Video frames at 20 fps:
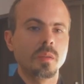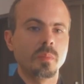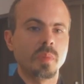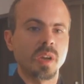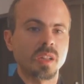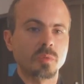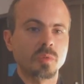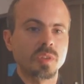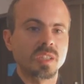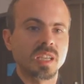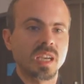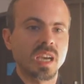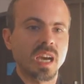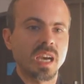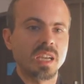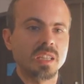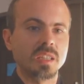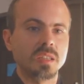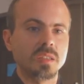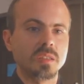but with
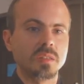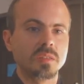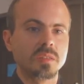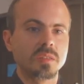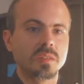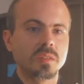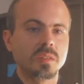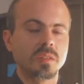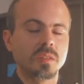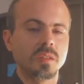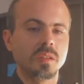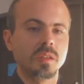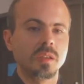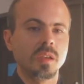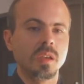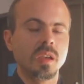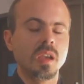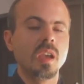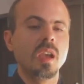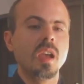guidance.
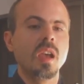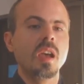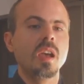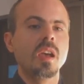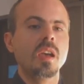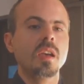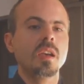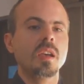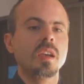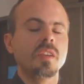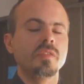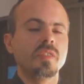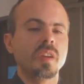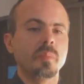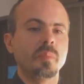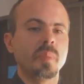If a